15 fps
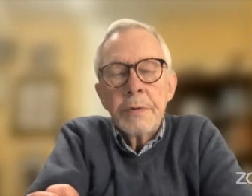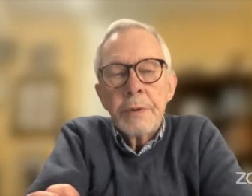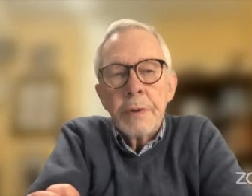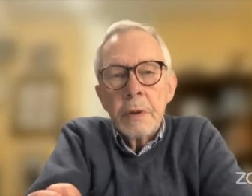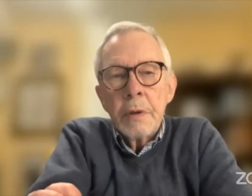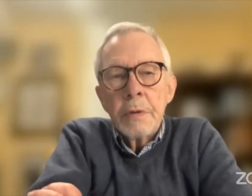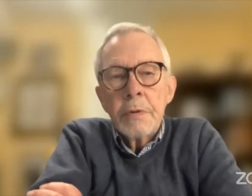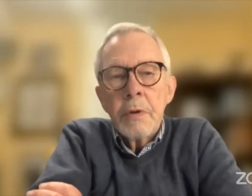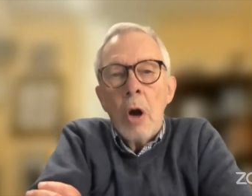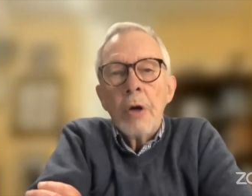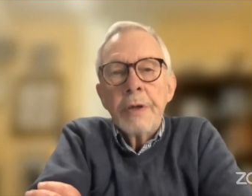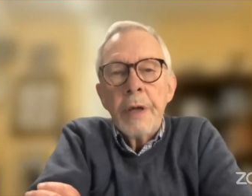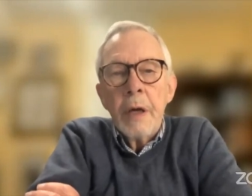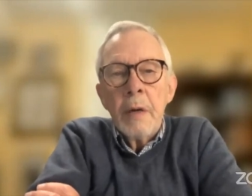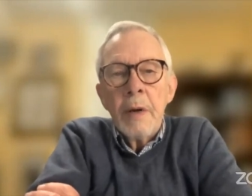uh,
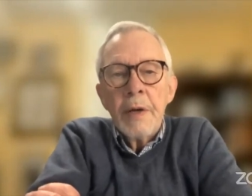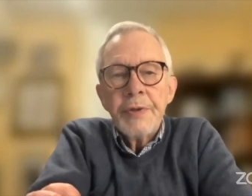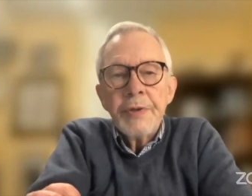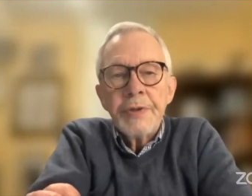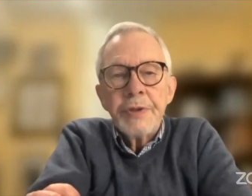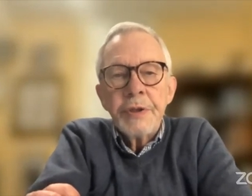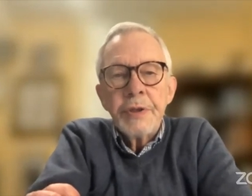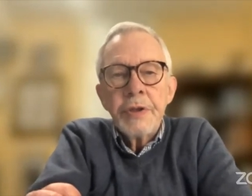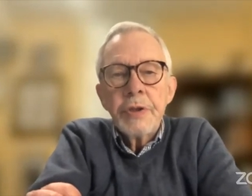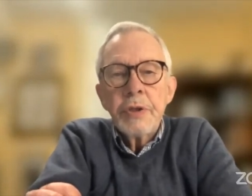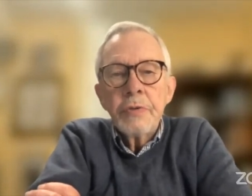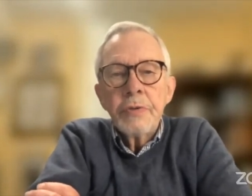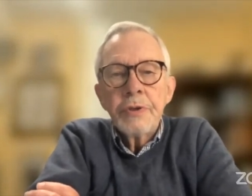talking about this issue.